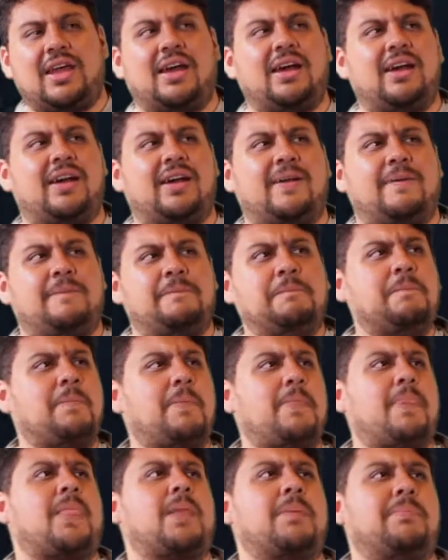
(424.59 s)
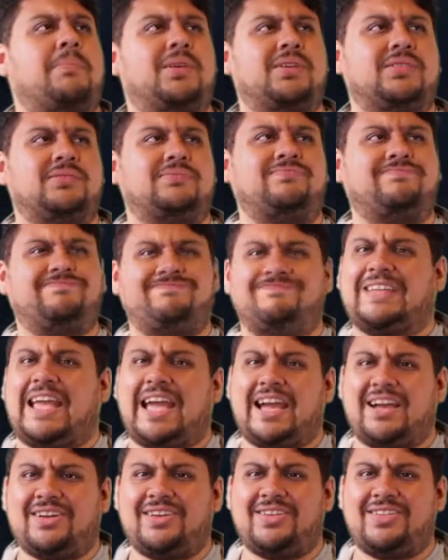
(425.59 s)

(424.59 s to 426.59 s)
But yeah,